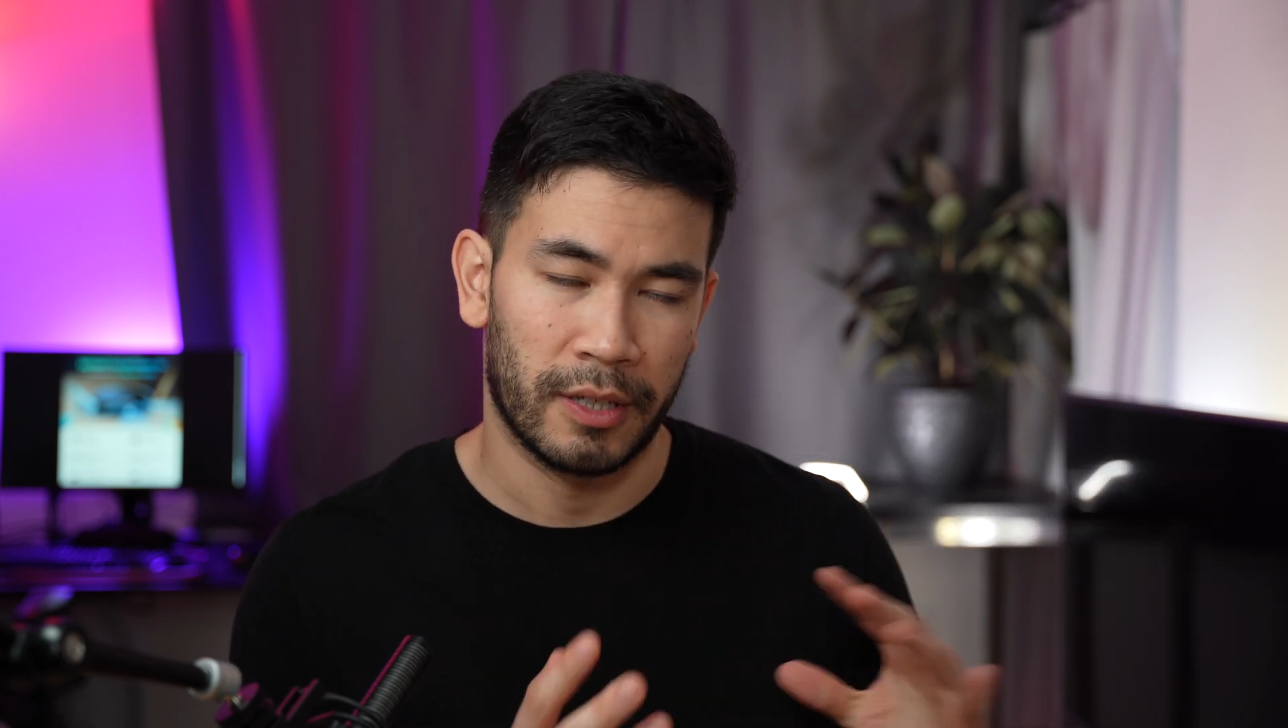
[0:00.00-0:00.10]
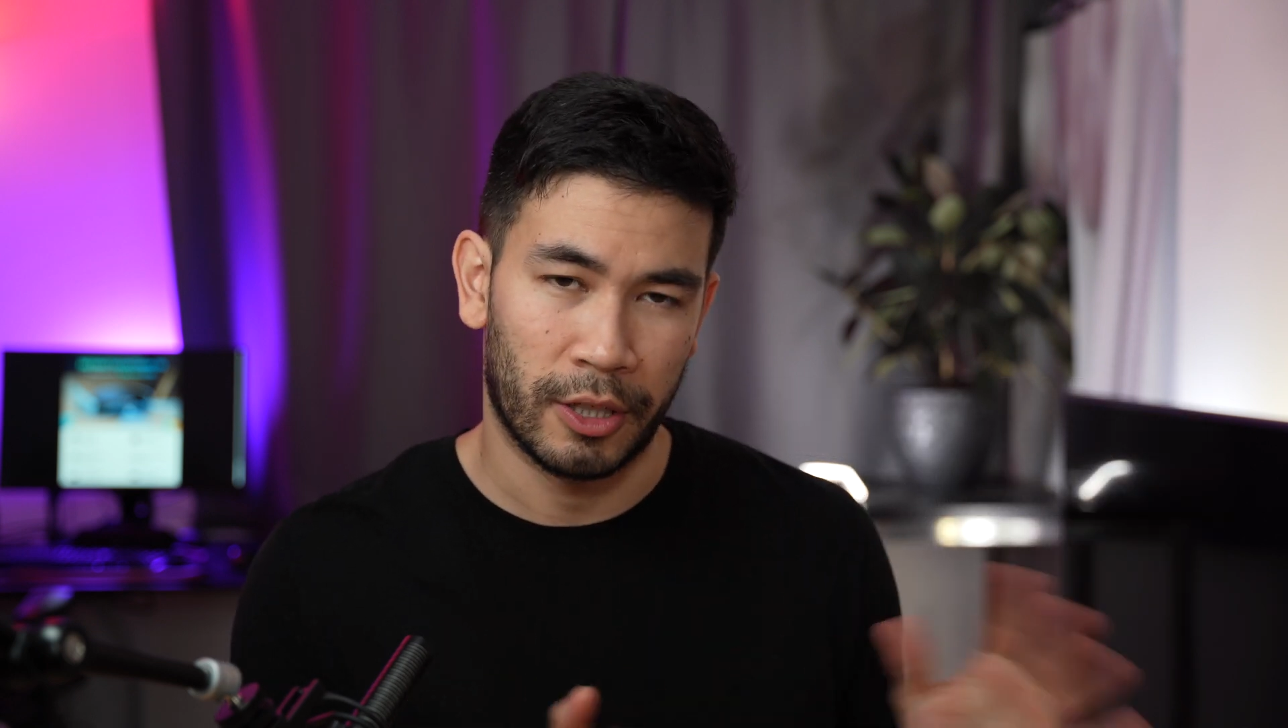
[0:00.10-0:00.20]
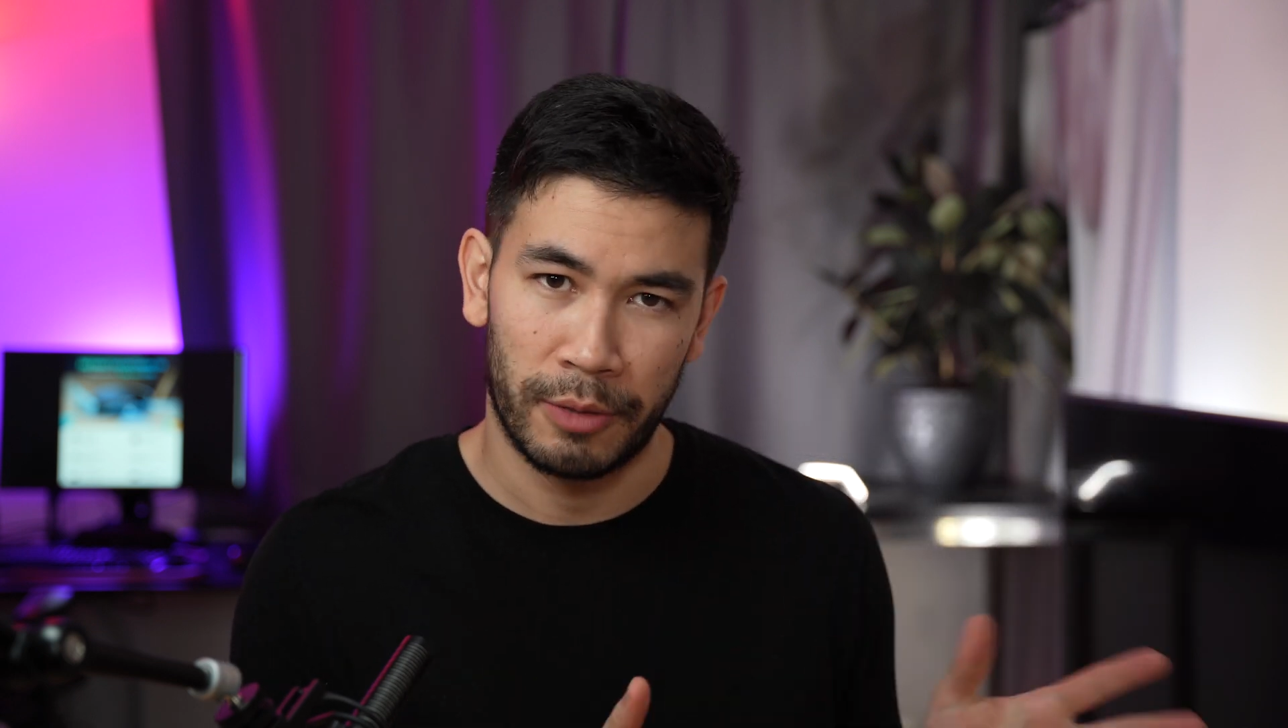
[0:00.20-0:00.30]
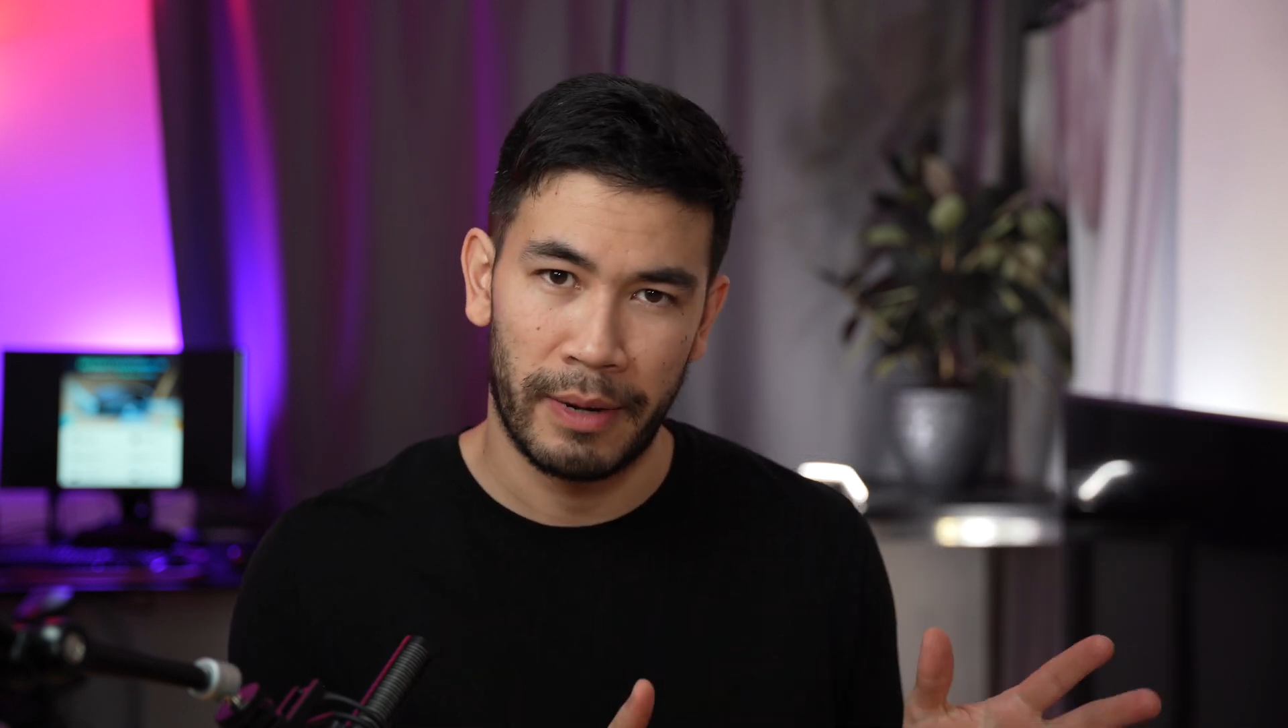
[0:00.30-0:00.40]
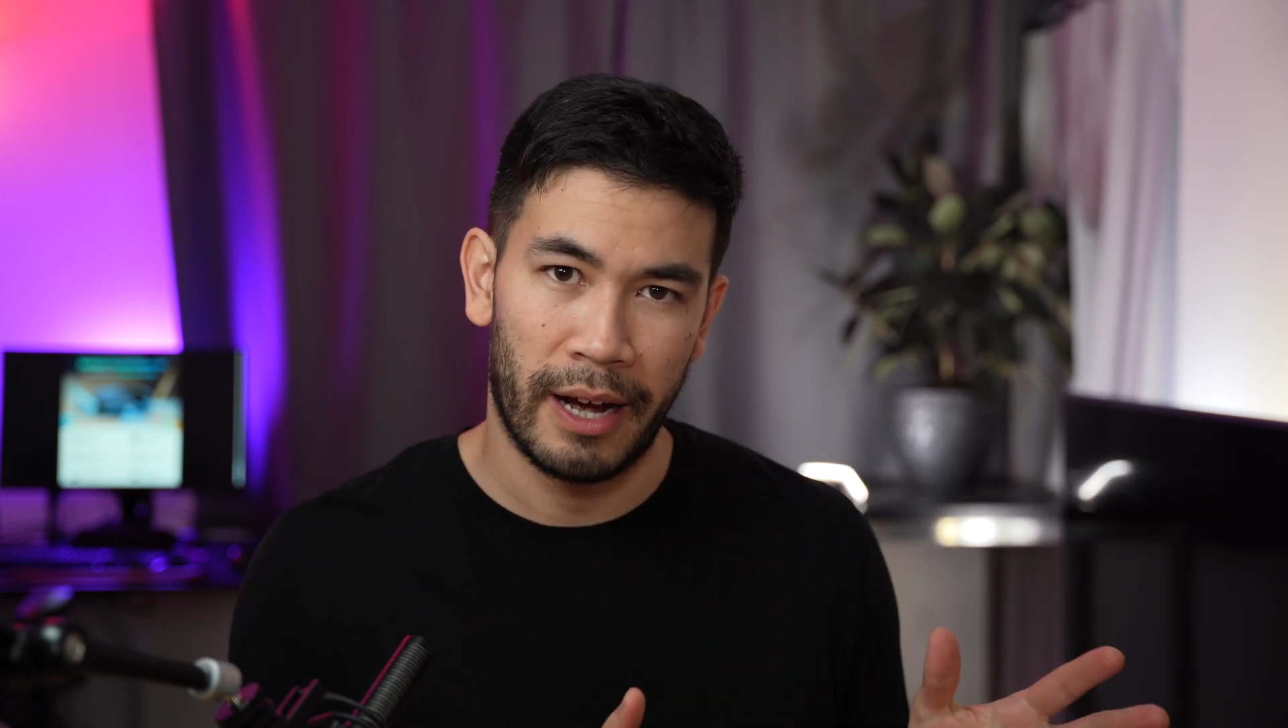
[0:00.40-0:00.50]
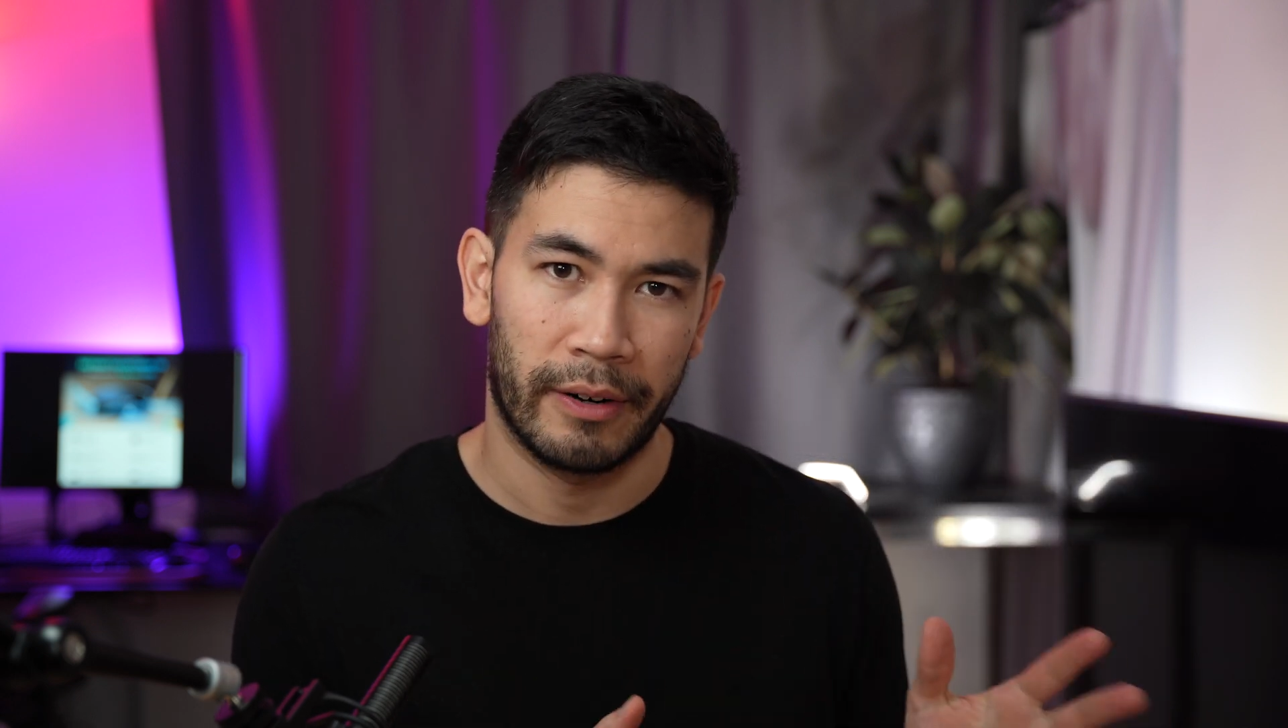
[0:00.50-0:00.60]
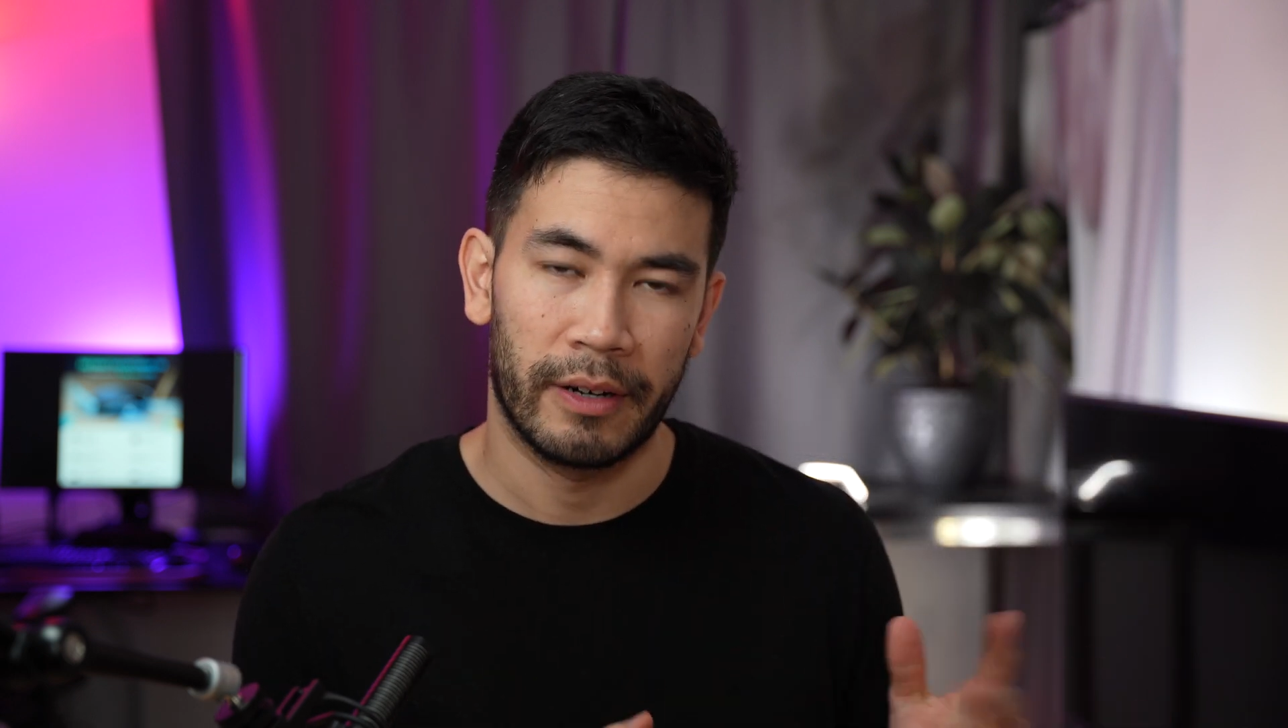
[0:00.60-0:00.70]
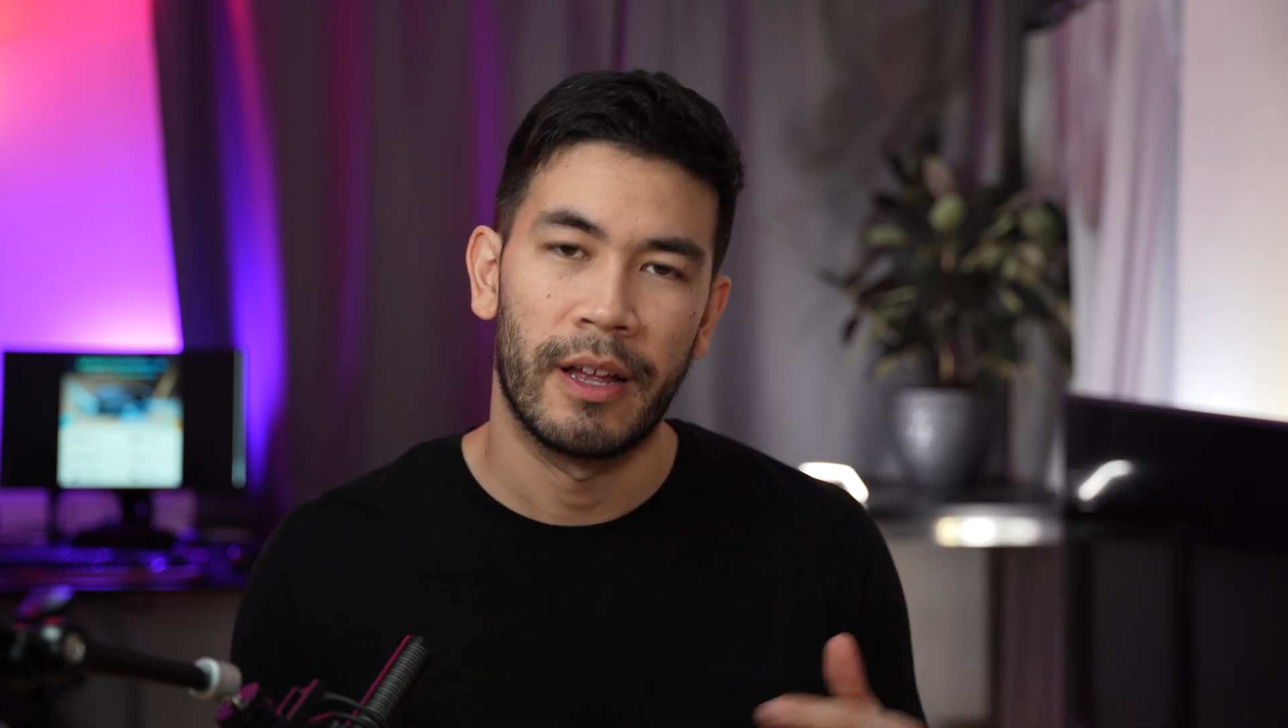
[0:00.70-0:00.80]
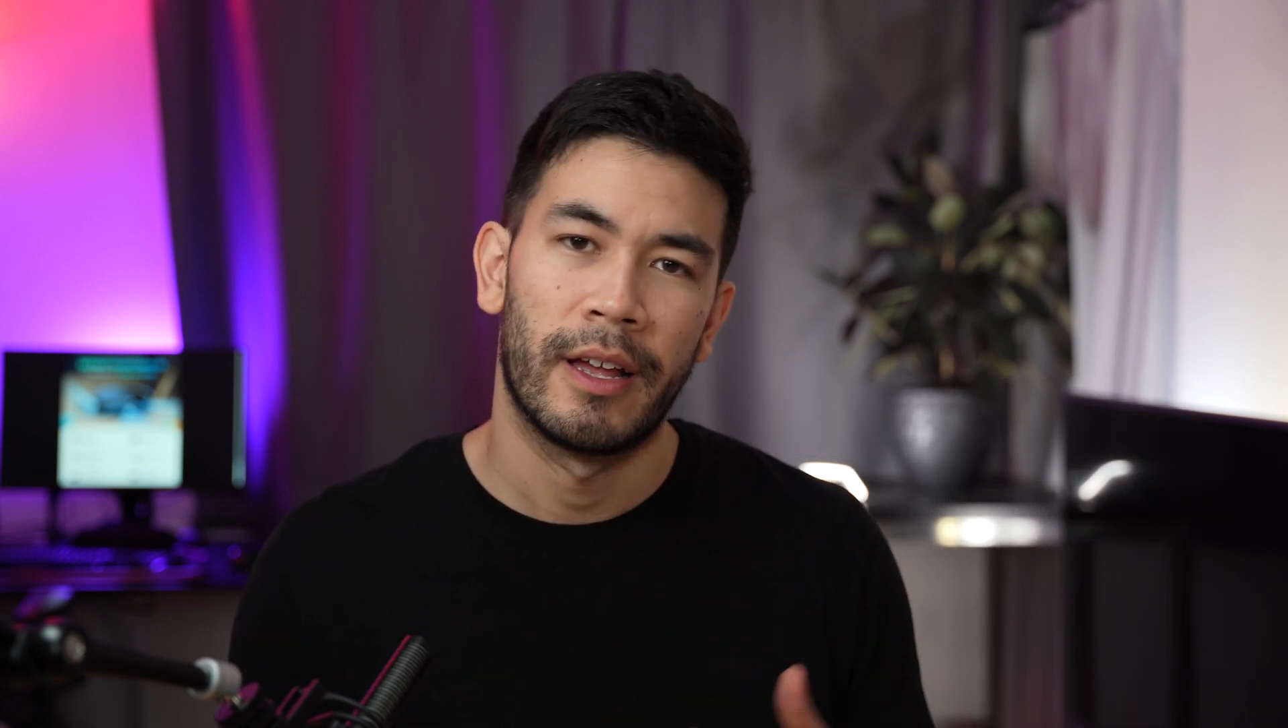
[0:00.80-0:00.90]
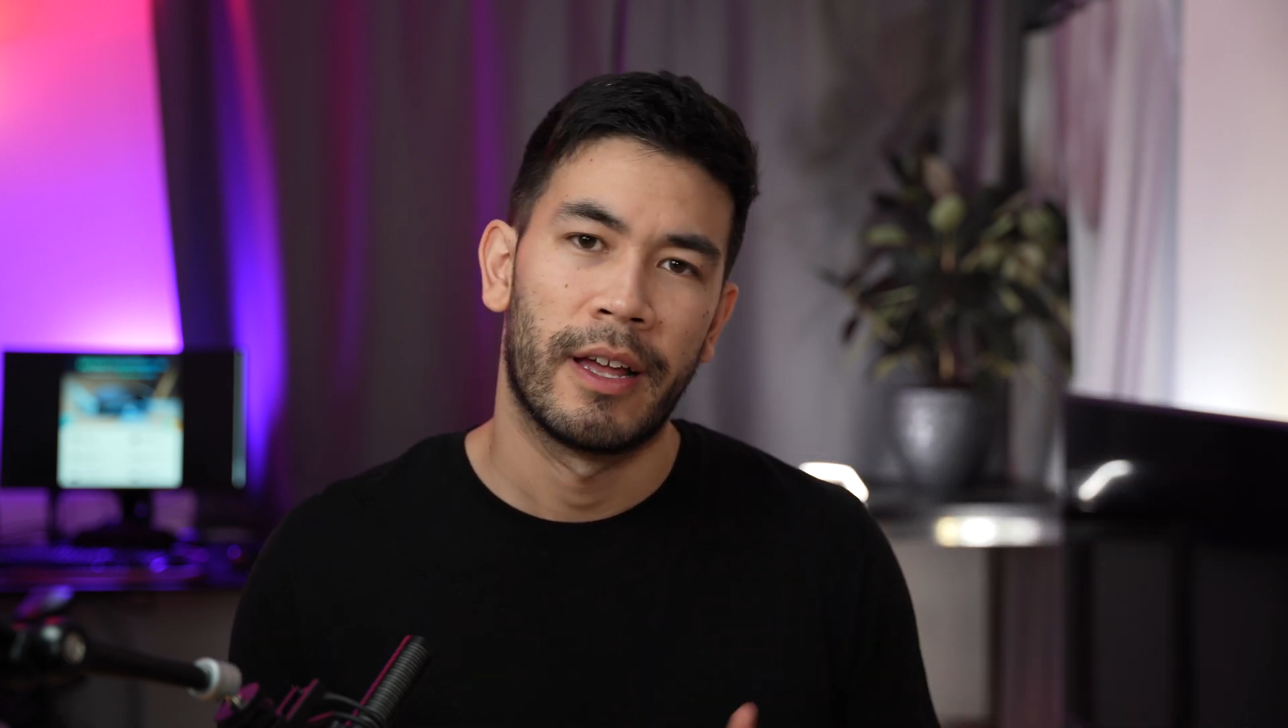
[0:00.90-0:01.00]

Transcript: suction power.